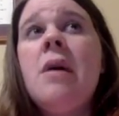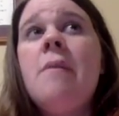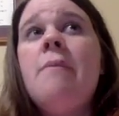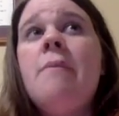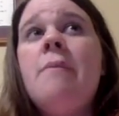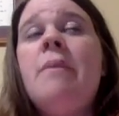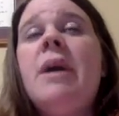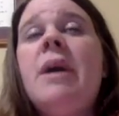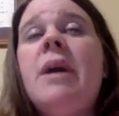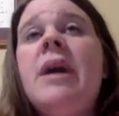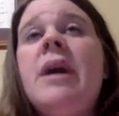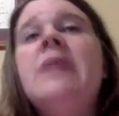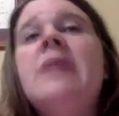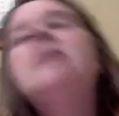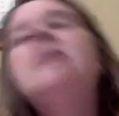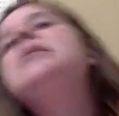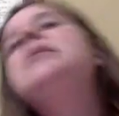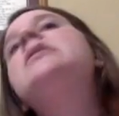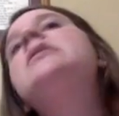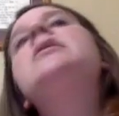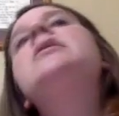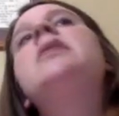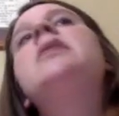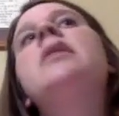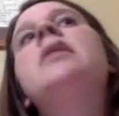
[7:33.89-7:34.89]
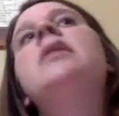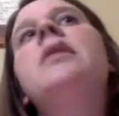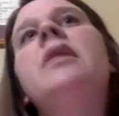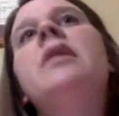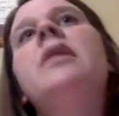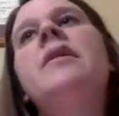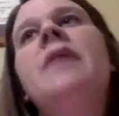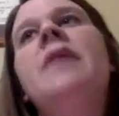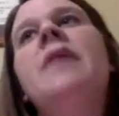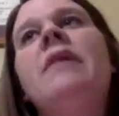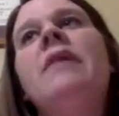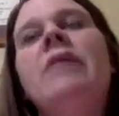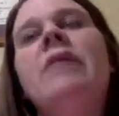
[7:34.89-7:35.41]
But
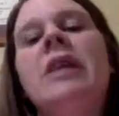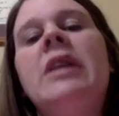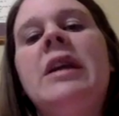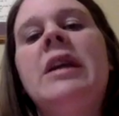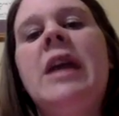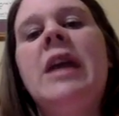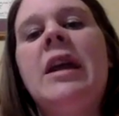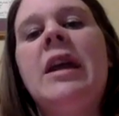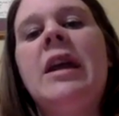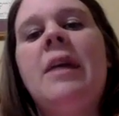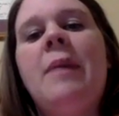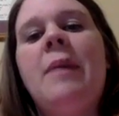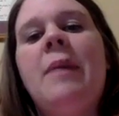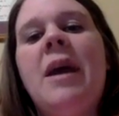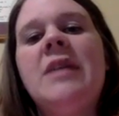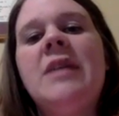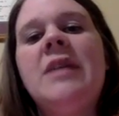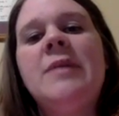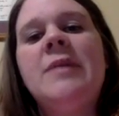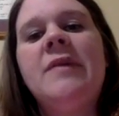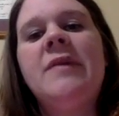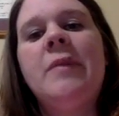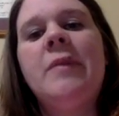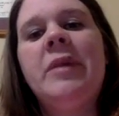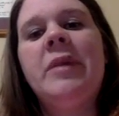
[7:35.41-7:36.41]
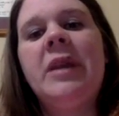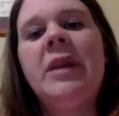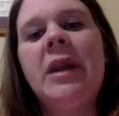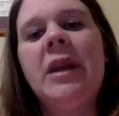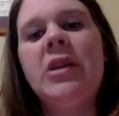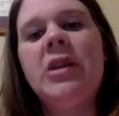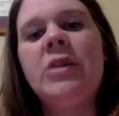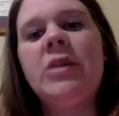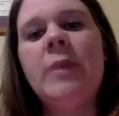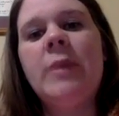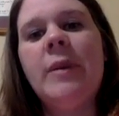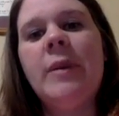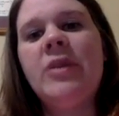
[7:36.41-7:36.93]
they really can't get past me if I'm in the
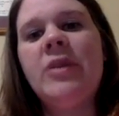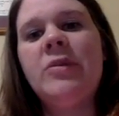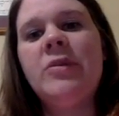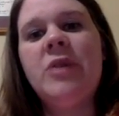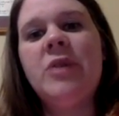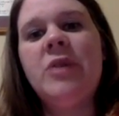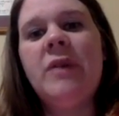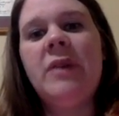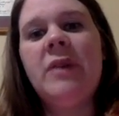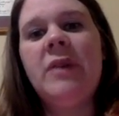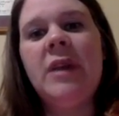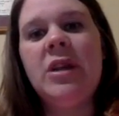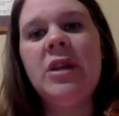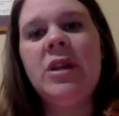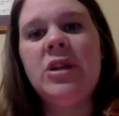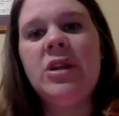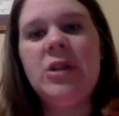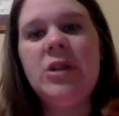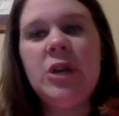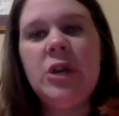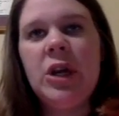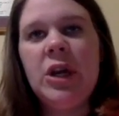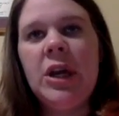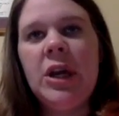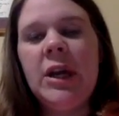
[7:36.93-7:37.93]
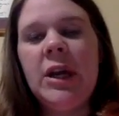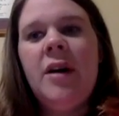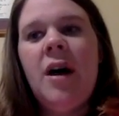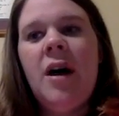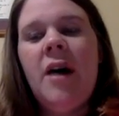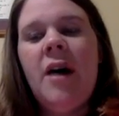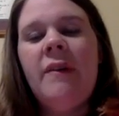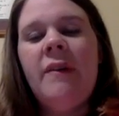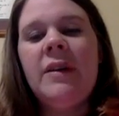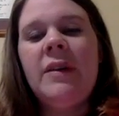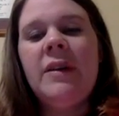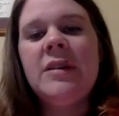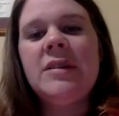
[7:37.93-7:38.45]
kitchen. My bedroom's off the kitchen. I'm
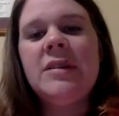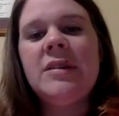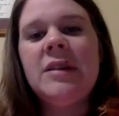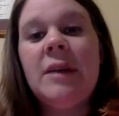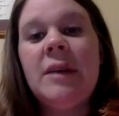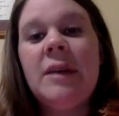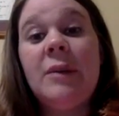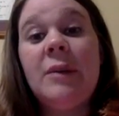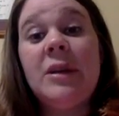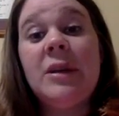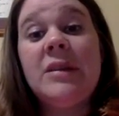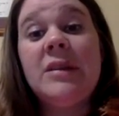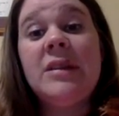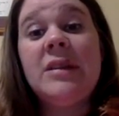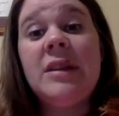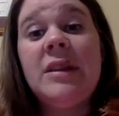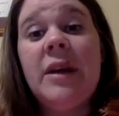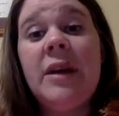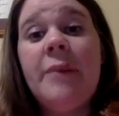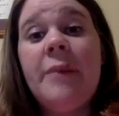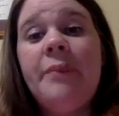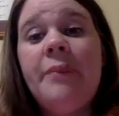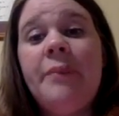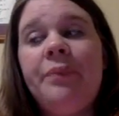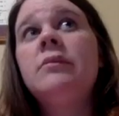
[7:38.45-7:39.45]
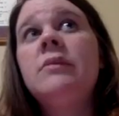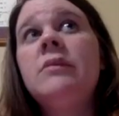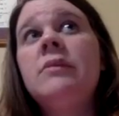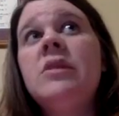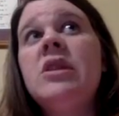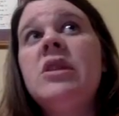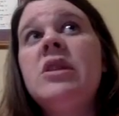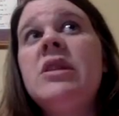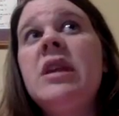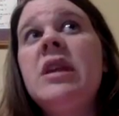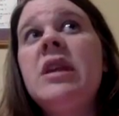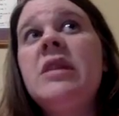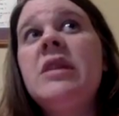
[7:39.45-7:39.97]
going to see them.
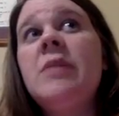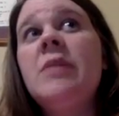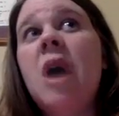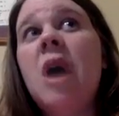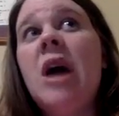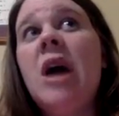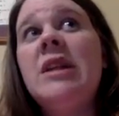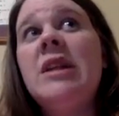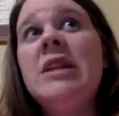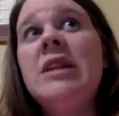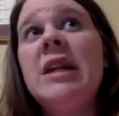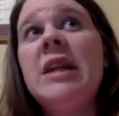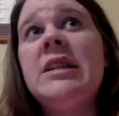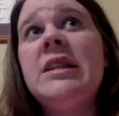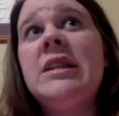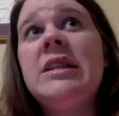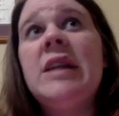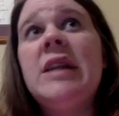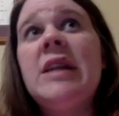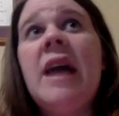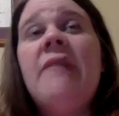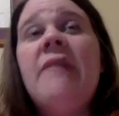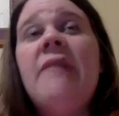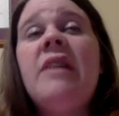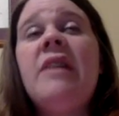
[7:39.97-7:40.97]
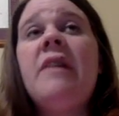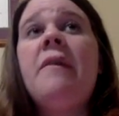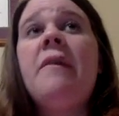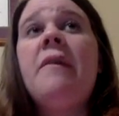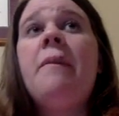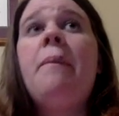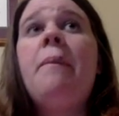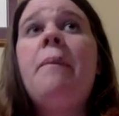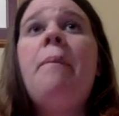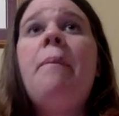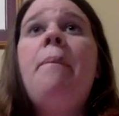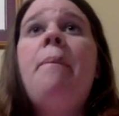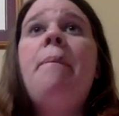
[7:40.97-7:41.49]
Just like some odds and ends. I have enough
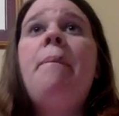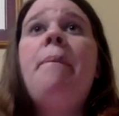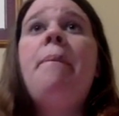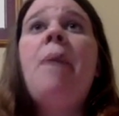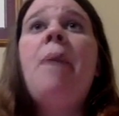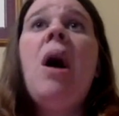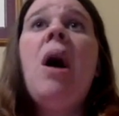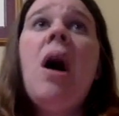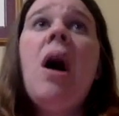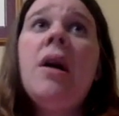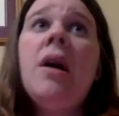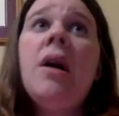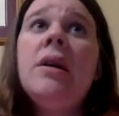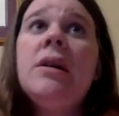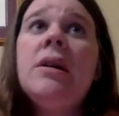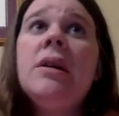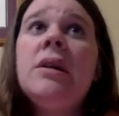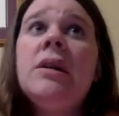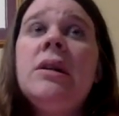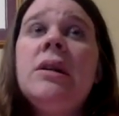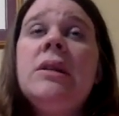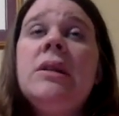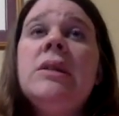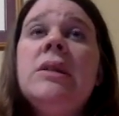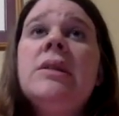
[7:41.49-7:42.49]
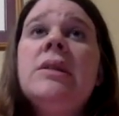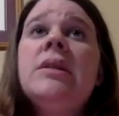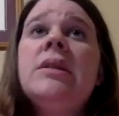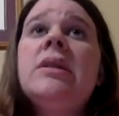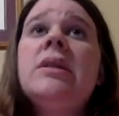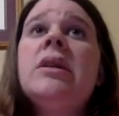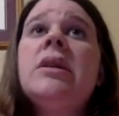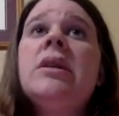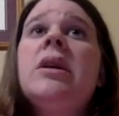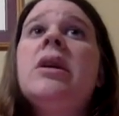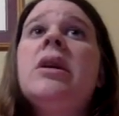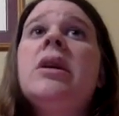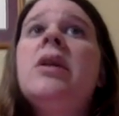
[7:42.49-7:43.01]

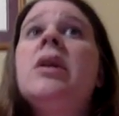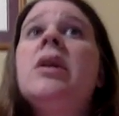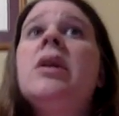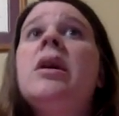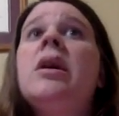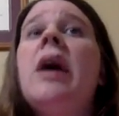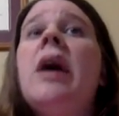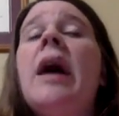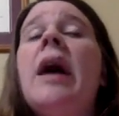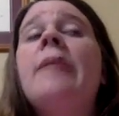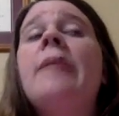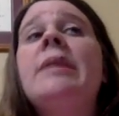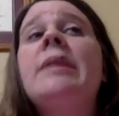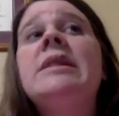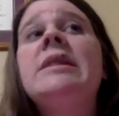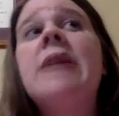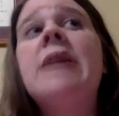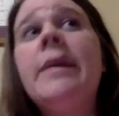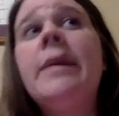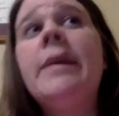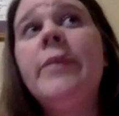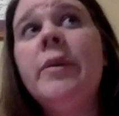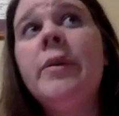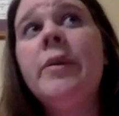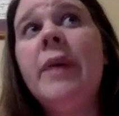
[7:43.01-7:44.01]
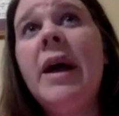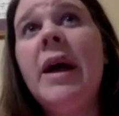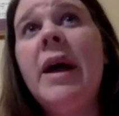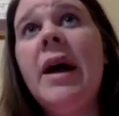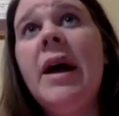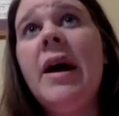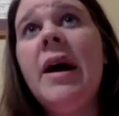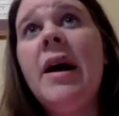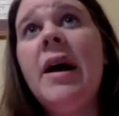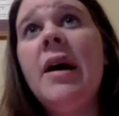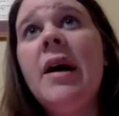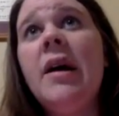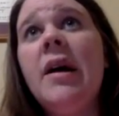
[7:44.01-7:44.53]
bottles. I got my diaper
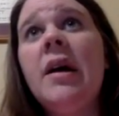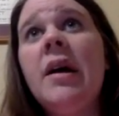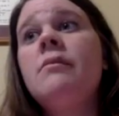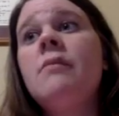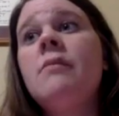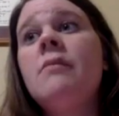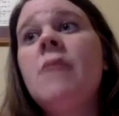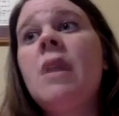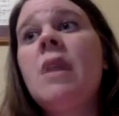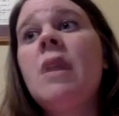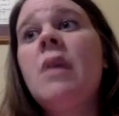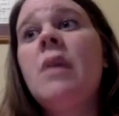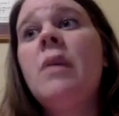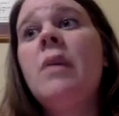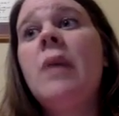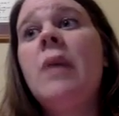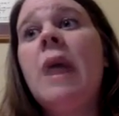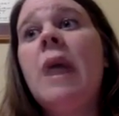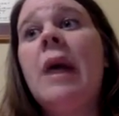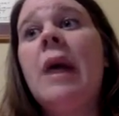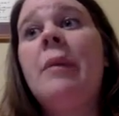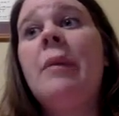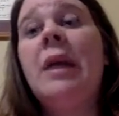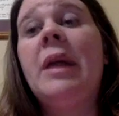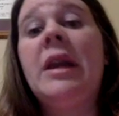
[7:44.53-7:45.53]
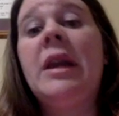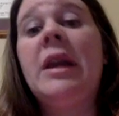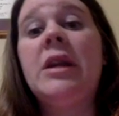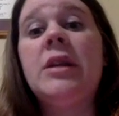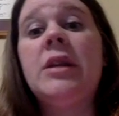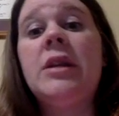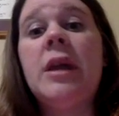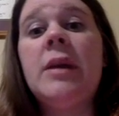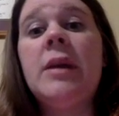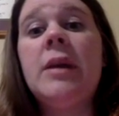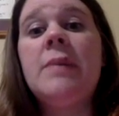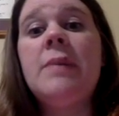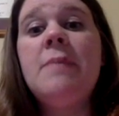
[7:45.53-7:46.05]
bag. I got plenty of
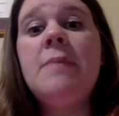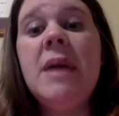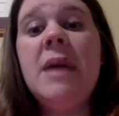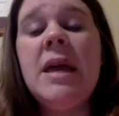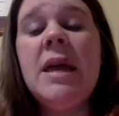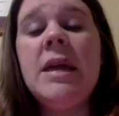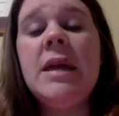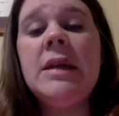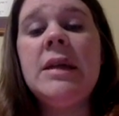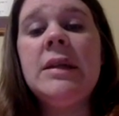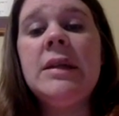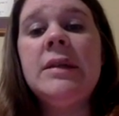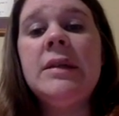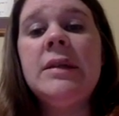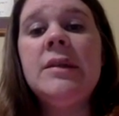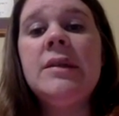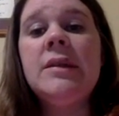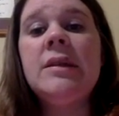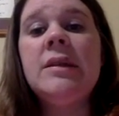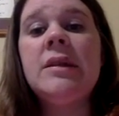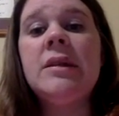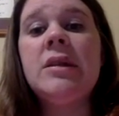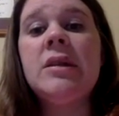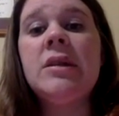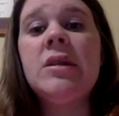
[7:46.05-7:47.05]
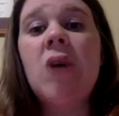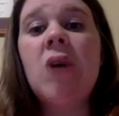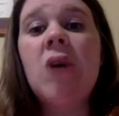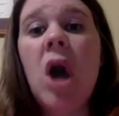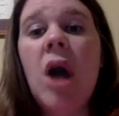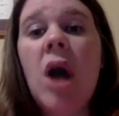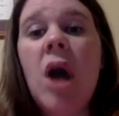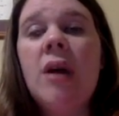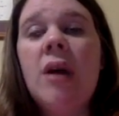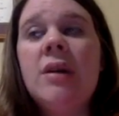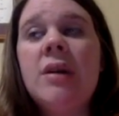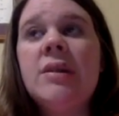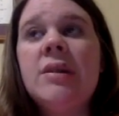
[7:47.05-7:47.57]
like mittens and
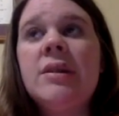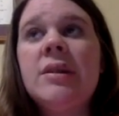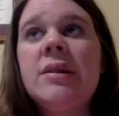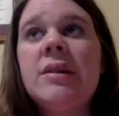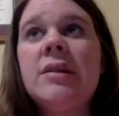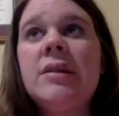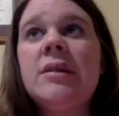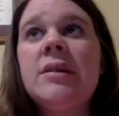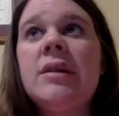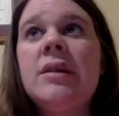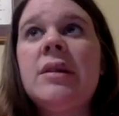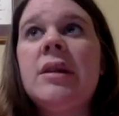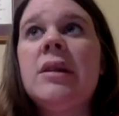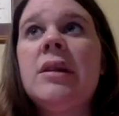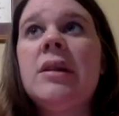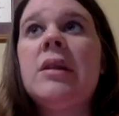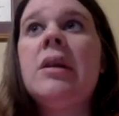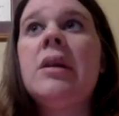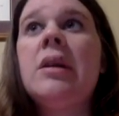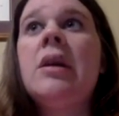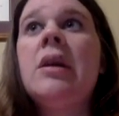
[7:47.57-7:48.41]
socks and